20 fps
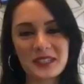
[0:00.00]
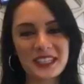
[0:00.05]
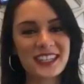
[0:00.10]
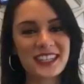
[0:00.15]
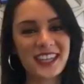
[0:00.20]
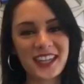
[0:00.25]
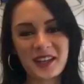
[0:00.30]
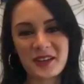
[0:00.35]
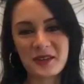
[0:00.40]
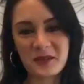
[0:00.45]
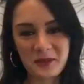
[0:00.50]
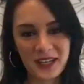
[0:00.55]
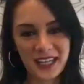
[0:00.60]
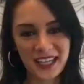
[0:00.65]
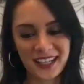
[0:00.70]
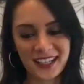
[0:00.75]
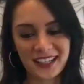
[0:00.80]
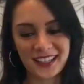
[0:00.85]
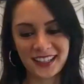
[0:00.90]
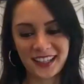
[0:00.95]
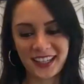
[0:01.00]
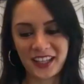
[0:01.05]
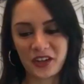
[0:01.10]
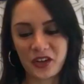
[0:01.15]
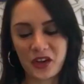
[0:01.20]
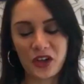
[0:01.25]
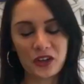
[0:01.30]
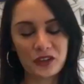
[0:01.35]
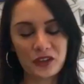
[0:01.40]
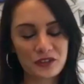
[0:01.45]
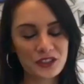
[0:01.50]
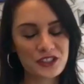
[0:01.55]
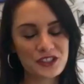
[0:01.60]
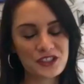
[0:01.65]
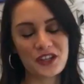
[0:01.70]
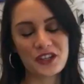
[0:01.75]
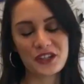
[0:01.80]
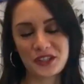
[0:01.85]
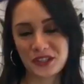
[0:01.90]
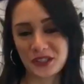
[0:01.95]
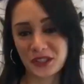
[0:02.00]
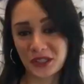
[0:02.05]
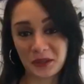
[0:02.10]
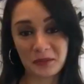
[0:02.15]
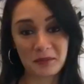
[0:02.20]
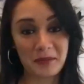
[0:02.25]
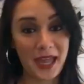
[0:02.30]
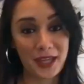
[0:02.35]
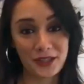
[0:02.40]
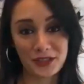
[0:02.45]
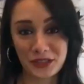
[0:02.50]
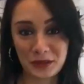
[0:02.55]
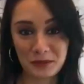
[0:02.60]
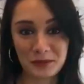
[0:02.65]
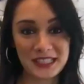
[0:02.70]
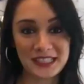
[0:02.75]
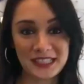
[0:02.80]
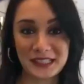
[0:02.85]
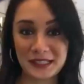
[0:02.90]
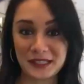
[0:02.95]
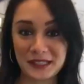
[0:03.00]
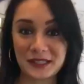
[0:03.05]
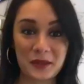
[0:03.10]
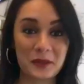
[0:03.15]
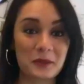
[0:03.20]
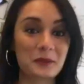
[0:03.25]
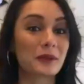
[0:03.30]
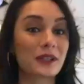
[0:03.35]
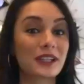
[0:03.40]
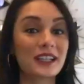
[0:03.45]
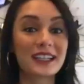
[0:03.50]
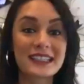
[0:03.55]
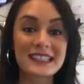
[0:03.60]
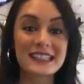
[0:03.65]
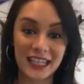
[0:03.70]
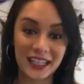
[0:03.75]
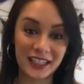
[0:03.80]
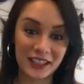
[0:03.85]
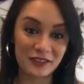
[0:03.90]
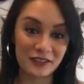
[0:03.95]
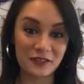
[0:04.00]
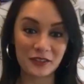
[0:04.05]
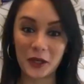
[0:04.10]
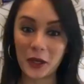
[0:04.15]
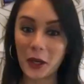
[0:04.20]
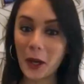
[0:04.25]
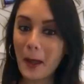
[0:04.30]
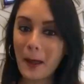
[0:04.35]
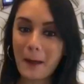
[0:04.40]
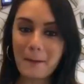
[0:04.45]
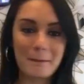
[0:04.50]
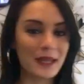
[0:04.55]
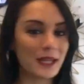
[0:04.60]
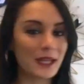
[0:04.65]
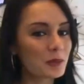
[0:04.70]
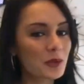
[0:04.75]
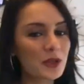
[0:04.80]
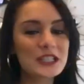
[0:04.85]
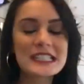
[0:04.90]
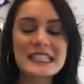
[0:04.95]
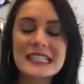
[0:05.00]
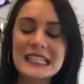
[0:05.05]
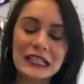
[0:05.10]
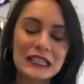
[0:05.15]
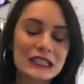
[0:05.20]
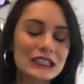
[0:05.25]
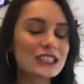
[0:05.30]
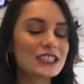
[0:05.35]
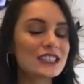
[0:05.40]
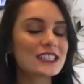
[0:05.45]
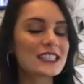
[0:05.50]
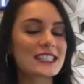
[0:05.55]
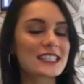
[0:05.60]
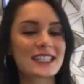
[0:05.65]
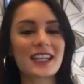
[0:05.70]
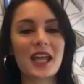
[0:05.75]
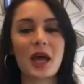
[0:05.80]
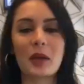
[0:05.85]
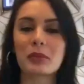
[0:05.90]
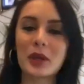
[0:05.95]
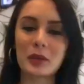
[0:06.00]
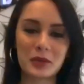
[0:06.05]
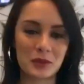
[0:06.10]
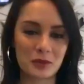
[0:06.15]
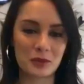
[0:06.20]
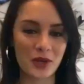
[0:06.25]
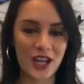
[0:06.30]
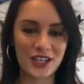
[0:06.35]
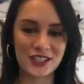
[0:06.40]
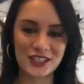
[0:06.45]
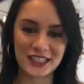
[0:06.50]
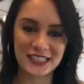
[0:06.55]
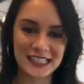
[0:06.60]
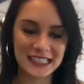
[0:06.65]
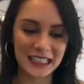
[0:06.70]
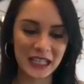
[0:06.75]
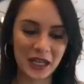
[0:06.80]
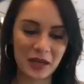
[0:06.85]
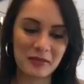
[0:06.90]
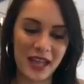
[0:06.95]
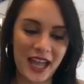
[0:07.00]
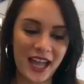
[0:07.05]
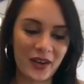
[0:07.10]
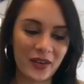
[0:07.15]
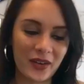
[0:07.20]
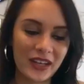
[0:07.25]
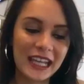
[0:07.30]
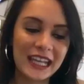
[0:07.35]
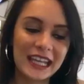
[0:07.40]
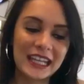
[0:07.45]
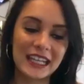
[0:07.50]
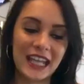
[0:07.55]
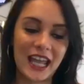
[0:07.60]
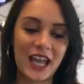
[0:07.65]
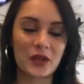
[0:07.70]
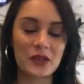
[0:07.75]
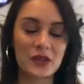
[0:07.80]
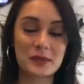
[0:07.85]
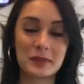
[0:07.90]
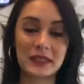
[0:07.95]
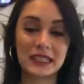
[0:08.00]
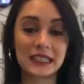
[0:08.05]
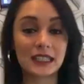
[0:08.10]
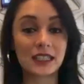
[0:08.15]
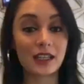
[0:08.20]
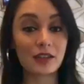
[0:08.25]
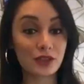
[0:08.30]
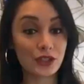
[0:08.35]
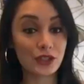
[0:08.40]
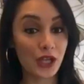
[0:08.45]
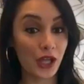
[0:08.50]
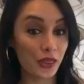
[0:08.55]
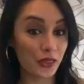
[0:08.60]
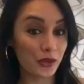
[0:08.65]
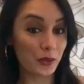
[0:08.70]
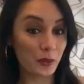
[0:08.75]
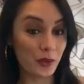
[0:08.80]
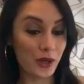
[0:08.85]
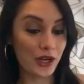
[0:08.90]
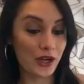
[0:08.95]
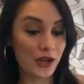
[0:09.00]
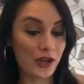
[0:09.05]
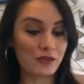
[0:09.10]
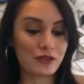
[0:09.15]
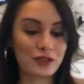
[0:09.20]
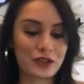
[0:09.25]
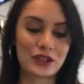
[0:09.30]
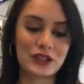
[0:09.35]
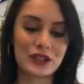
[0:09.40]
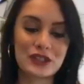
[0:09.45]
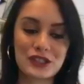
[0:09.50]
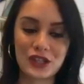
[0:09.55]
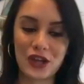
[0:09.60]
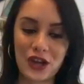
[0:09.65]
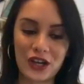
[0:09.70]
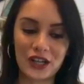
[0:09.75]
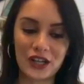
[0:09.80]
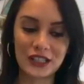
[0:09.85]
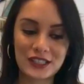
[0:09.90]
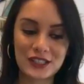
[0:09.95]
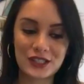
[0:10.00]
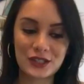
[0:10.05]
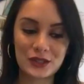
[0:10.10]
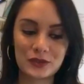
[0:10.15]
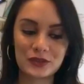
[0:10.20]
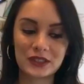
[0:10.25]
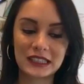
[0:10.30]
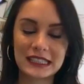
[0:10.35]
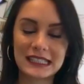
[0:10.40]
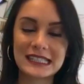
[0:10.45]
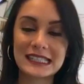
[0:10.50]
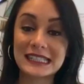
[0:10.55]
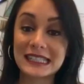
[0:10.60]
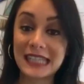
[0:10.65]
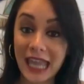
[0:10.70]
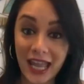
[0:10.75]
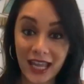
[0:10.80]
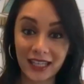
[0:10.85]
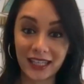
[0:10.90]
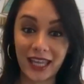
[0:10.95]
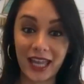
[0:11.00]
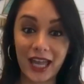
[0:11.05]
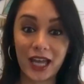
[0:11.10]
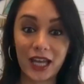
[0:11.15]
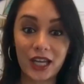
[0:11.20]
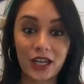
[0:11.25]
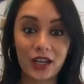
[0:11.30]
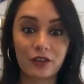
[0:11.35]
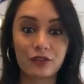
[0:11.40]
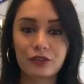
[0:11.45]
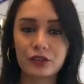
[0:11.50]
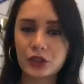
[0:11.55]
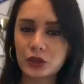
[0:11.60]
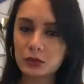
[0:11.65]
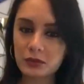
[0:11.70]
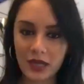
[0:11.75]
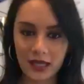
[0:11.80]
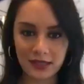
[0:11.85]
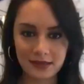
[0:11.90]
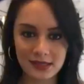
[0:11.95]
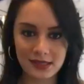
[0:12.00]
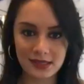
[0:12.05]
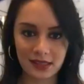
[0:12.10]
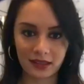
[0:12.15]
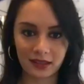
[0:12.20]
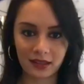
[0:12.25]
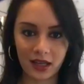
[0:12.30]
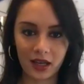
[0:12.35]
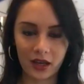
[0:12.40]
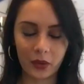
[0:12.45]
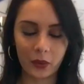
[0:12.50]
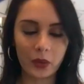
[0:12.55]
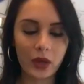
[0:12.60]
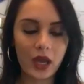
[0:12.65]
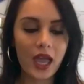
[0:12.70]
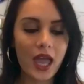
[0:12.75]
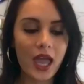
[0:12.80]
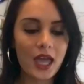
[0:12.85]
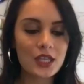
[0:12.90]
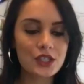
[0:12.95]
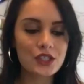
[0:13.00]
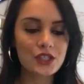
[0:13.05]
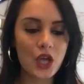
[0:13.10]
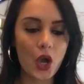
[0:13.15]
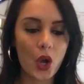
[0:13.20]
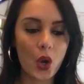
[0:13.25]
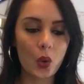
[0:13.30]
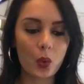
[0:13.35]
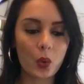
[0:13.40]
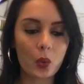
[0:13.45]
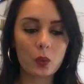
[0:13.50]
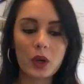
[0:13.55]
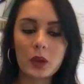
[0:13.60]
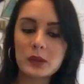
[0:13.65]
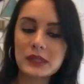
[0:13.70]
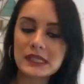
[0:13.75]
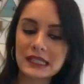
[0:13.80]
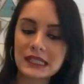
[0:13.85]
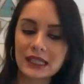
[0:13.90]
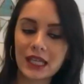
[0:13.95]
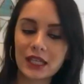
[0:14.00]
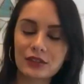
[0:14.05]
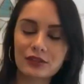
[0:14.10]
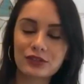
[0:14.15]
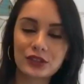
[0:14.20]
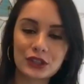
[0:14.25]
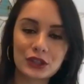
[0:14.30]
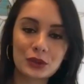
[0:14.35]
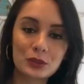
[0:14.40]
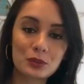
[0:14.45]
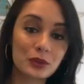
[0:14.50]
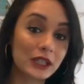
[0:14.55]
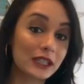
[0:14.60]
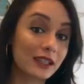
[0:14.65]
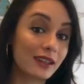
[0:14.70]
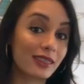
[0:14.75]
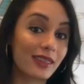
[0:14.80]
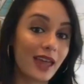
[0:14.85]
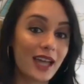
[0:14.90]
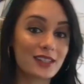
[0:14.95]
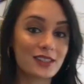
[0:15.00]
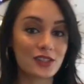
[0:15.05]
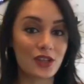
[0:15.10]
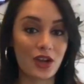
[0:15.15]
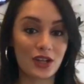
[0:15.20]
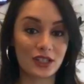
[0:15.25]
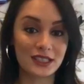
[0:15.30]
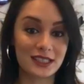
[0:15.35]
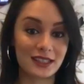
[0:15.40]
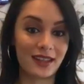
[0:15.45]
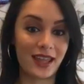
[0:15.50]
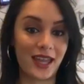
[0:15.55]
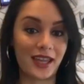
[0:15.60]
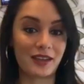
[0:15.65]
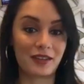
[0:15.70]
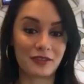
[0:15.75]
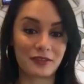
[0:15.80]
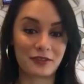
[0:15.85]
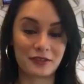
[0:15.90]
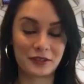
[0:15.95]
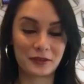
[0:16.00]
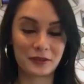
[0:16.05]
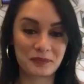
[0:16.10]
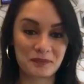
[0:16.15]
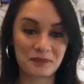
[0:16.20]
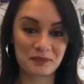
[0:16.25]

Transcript: can't wait. Again, all of your songs are masterpieces, so we're excited for many more singles and upcoming projects to come out. Now, speaking of another one of your songs, you released Yeah Yeah a few months ago. So what was it like for you bringing that song to life?